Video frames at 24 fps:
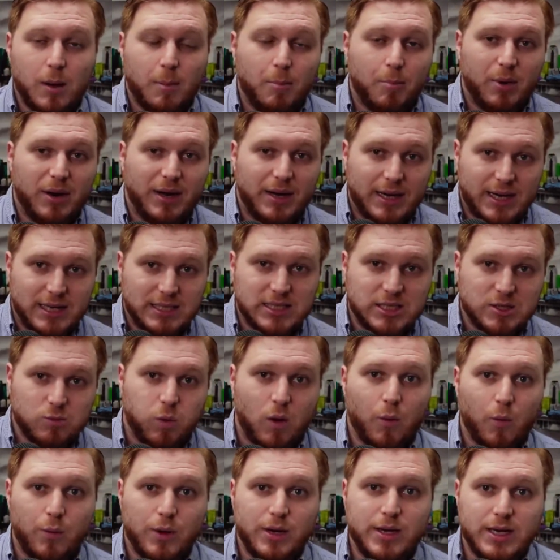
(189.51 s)
But this is
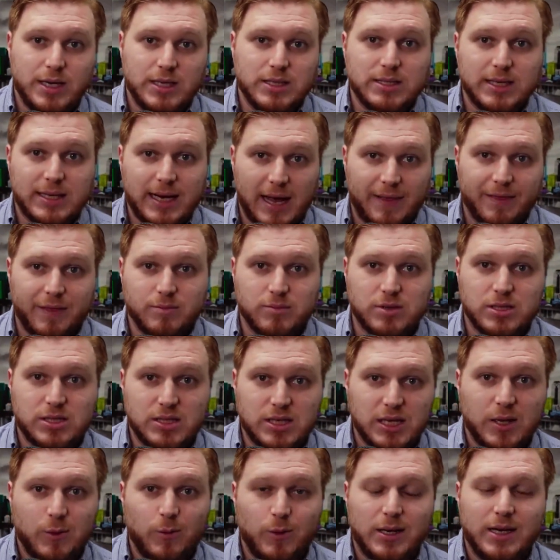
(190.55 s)
what we need to get them to
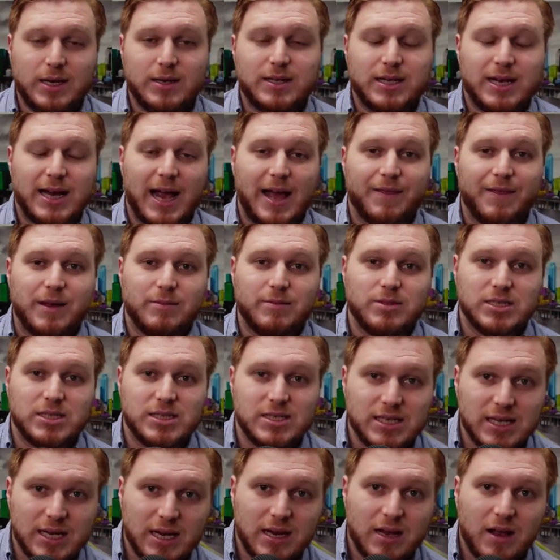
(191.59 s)
see. We need to get them to
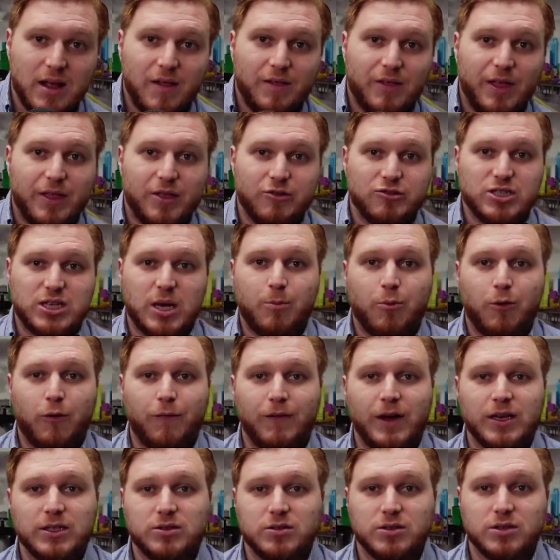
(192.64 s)
see that there is a
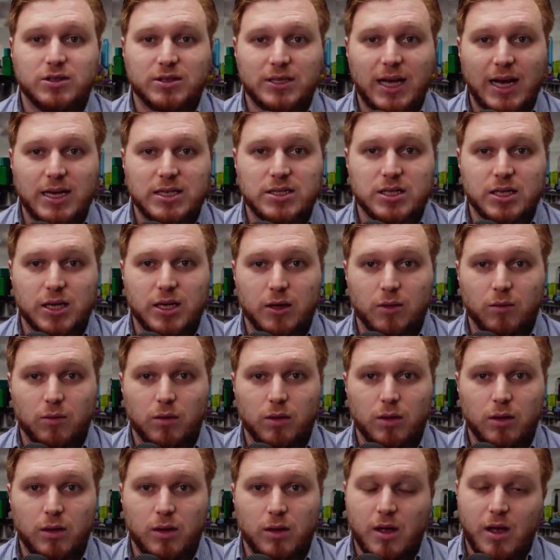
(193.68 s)
professional side to you
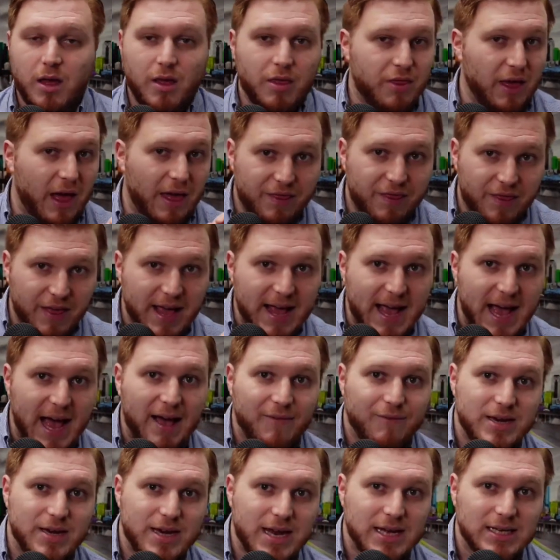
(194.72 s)
that they
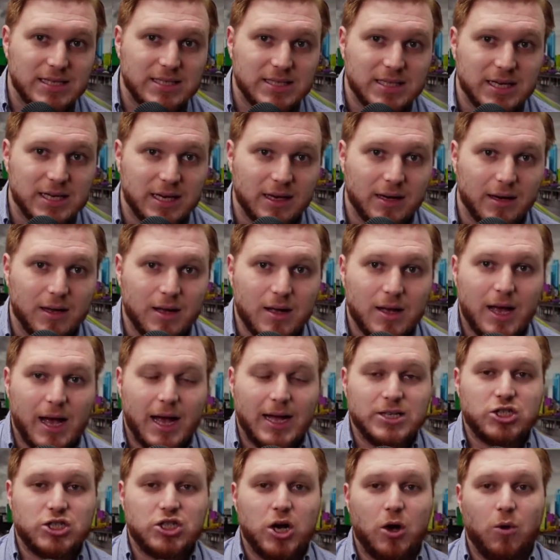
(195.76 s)
haven't yet seen.
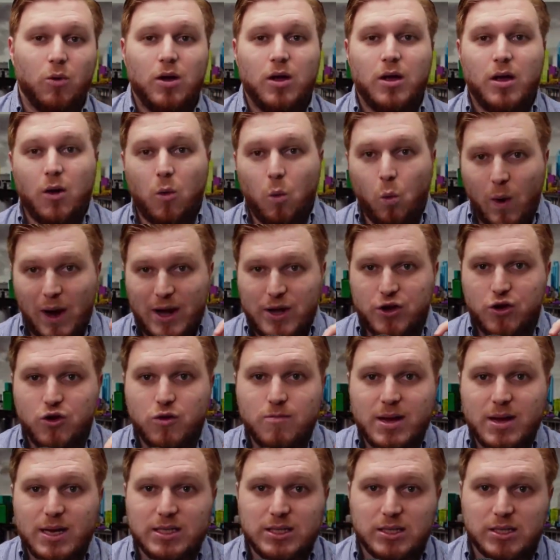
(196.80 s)
And so when you
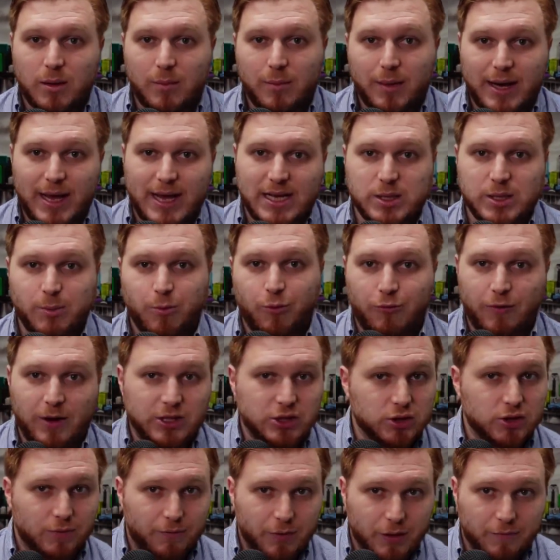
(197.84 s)
meet somebody as a
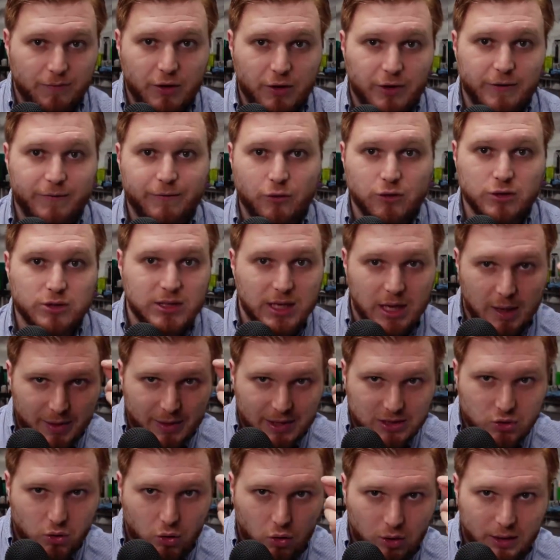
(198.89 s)
professional for the very first time,
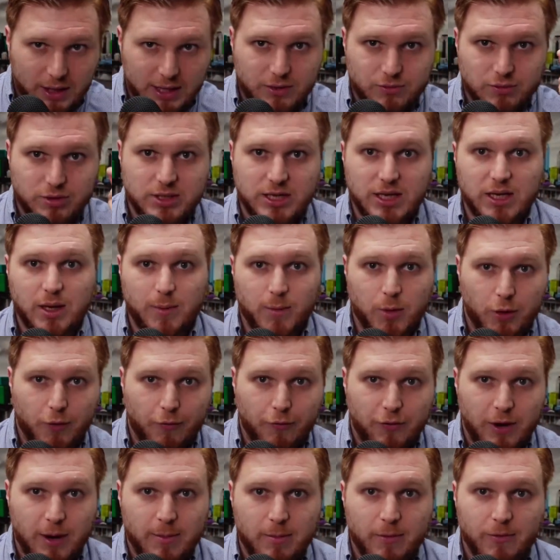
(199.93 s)
that's all that you see them. Your
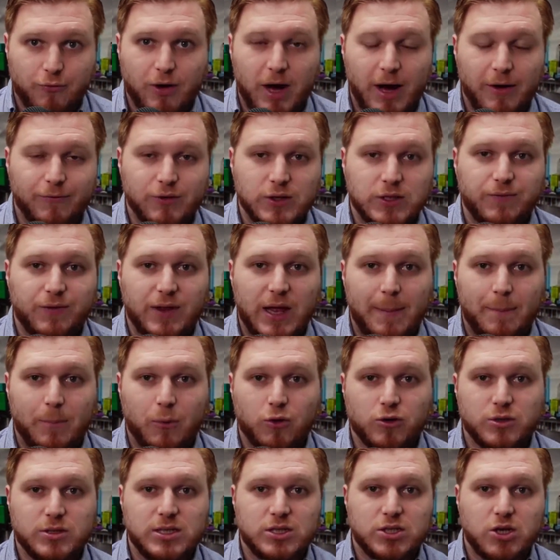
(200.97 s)
frame of reference for that
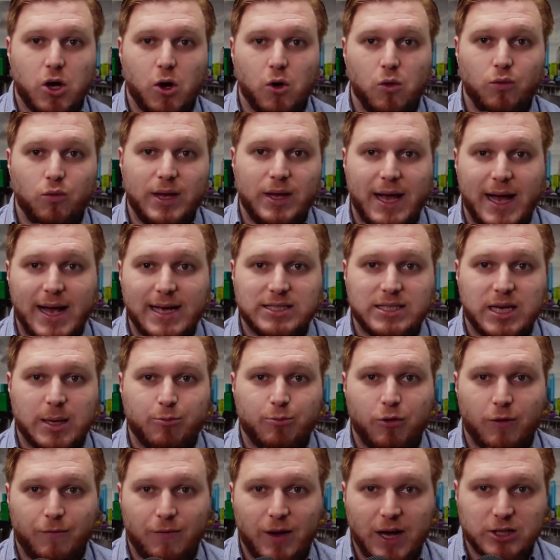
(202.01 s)
person is only as a
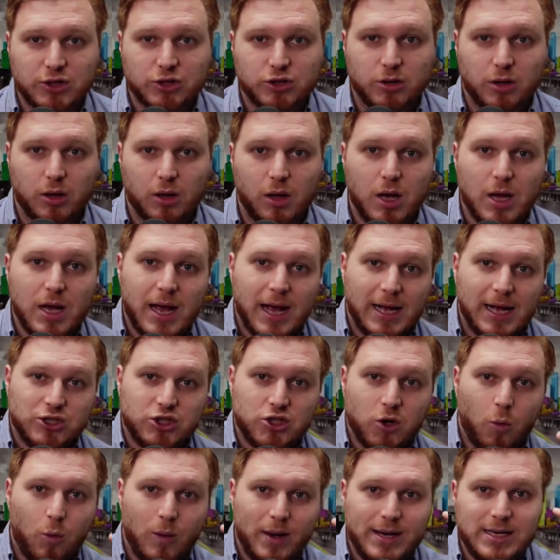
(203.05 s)
professional. And
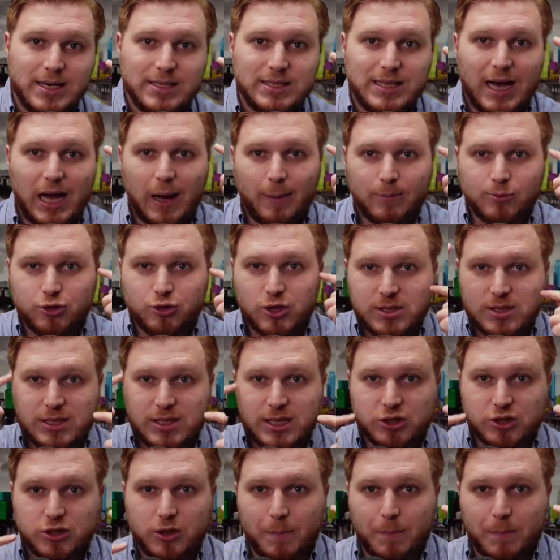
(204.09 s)
so we need to help
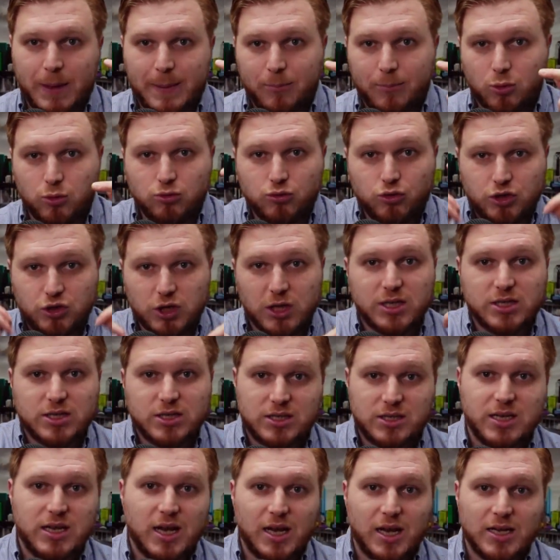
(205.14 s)
transition people who just
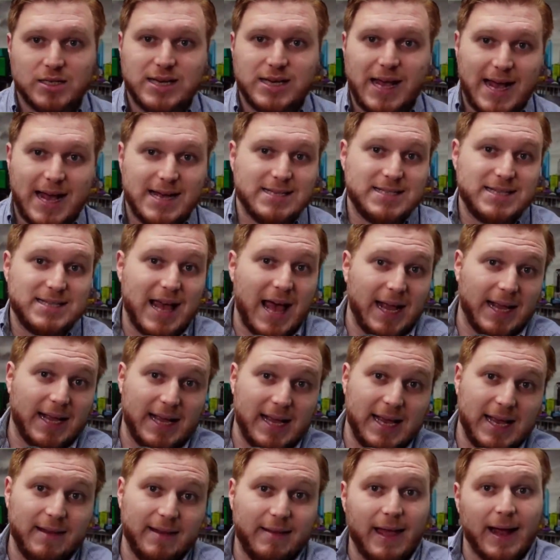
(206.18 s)
see us as that
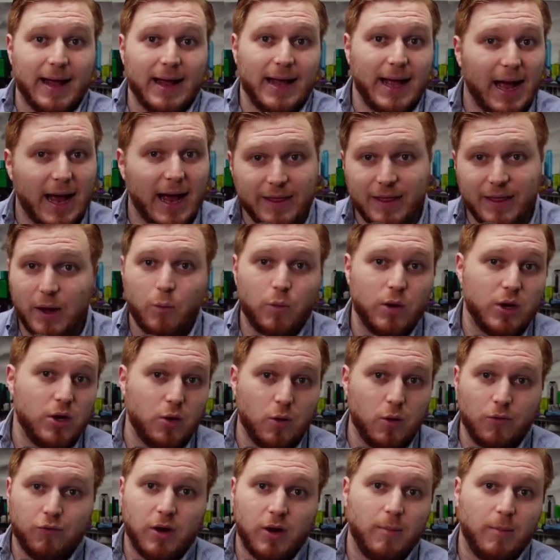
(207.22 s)
kid, that guy that we
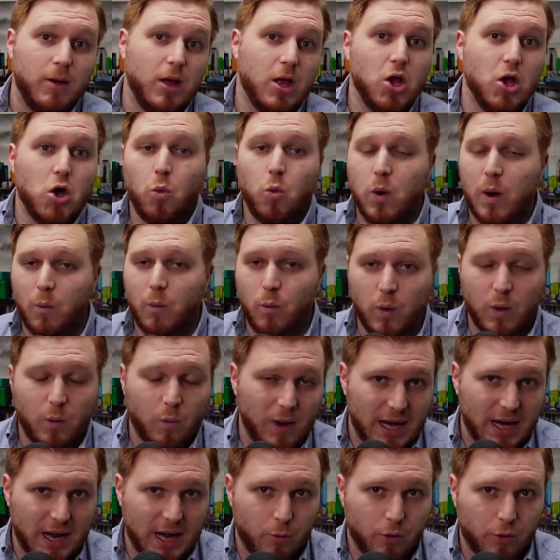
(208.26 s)
knew from when,
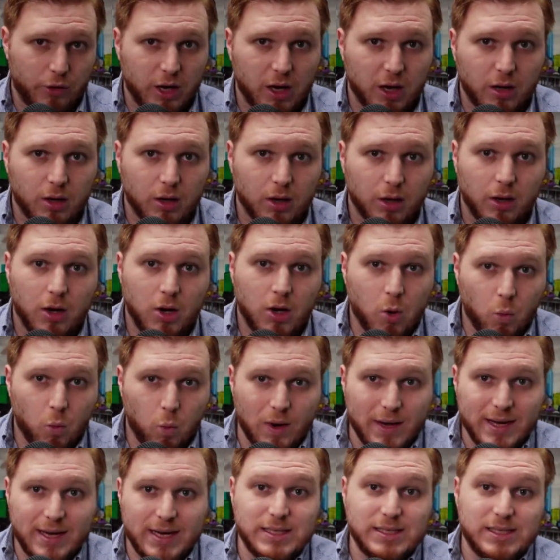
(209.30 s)
when they were younger.
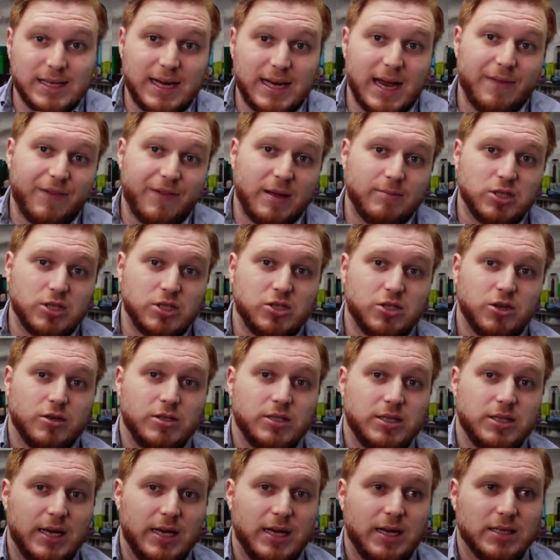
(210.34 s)
We need to get them to start
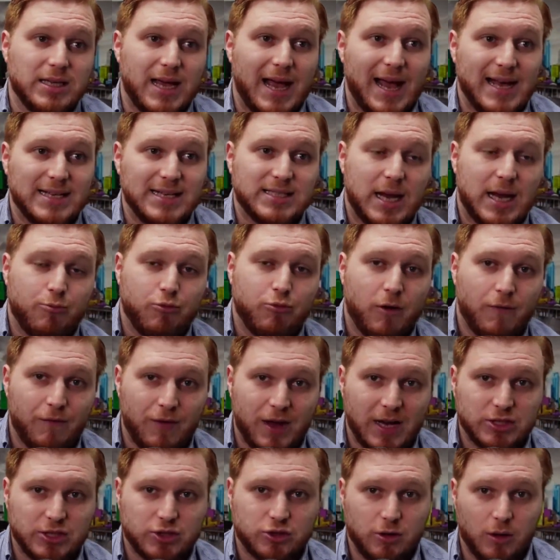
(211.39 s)
seeing us as a
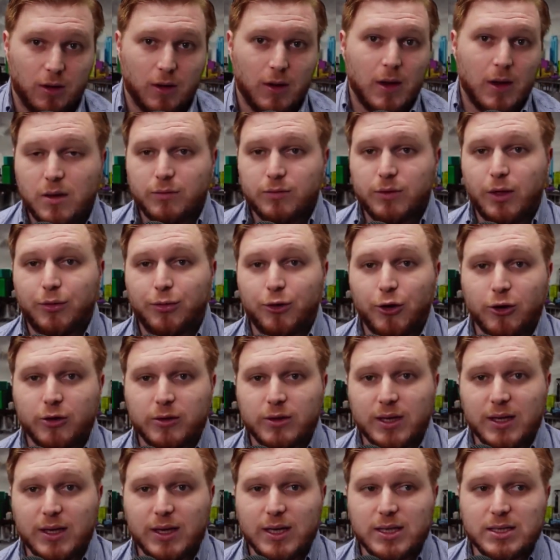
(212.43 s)
professional. The third
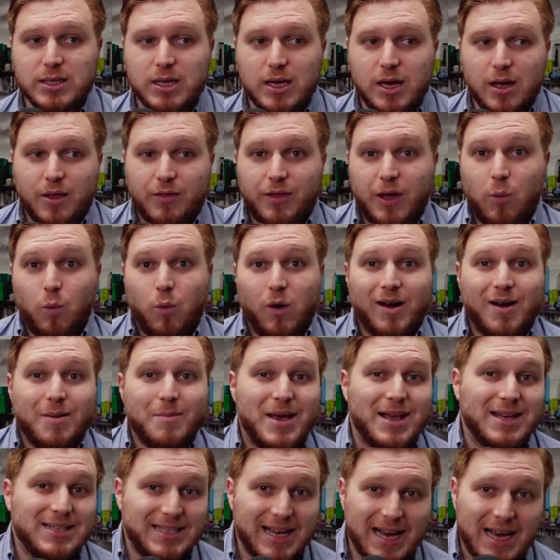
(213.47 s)
thing is they want to
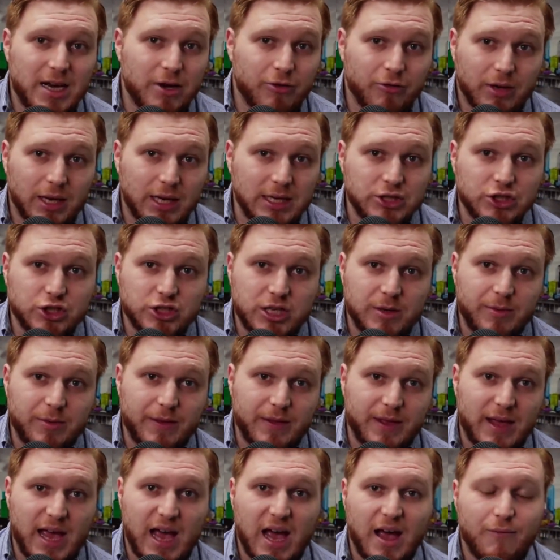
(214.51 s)
maintain a relationship that
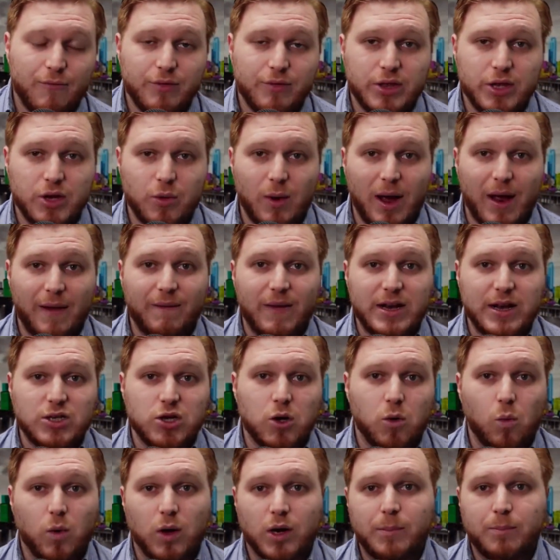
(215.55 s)
they have with you, and they
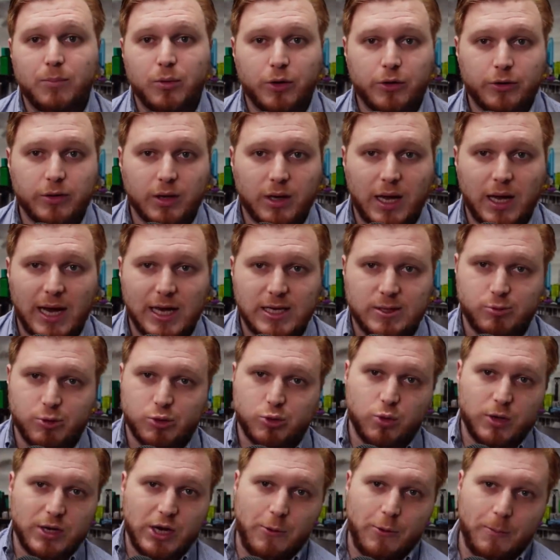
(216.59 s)
don't want to blur the lines
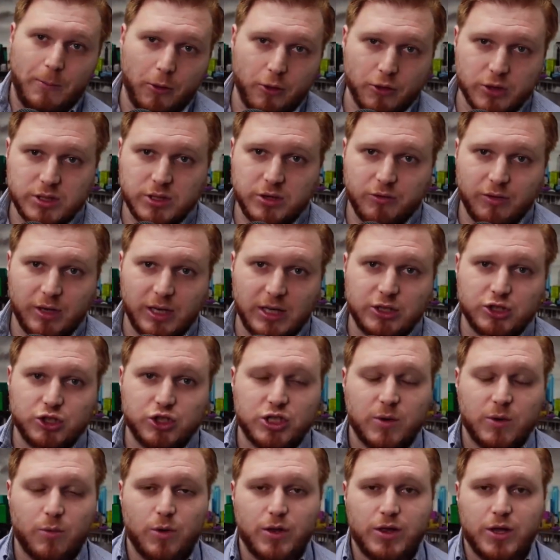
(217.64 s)
between their personal
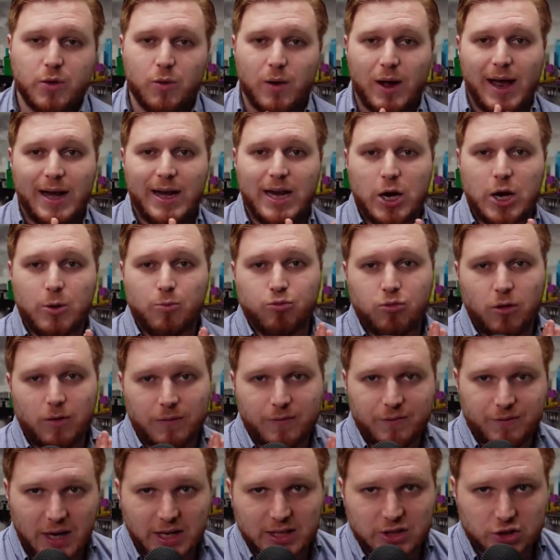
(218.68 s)
relationship with you and their
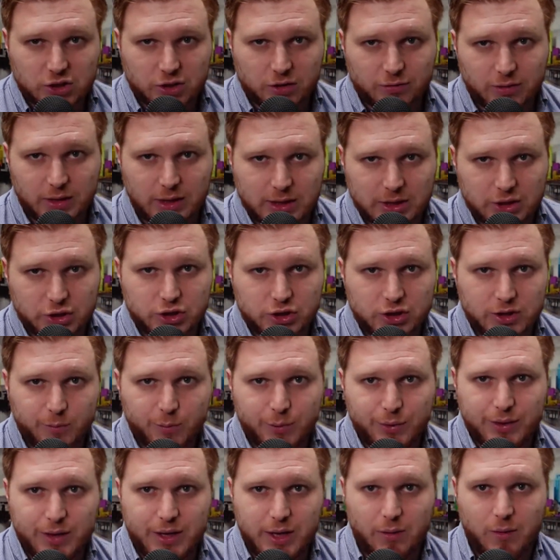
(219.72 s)
professional relationship
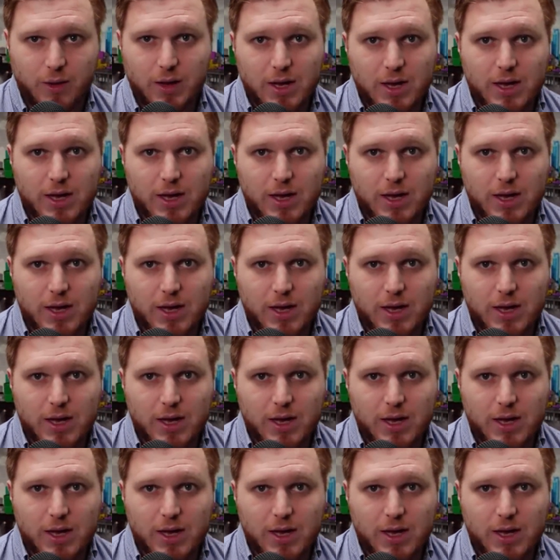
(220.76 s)
with you.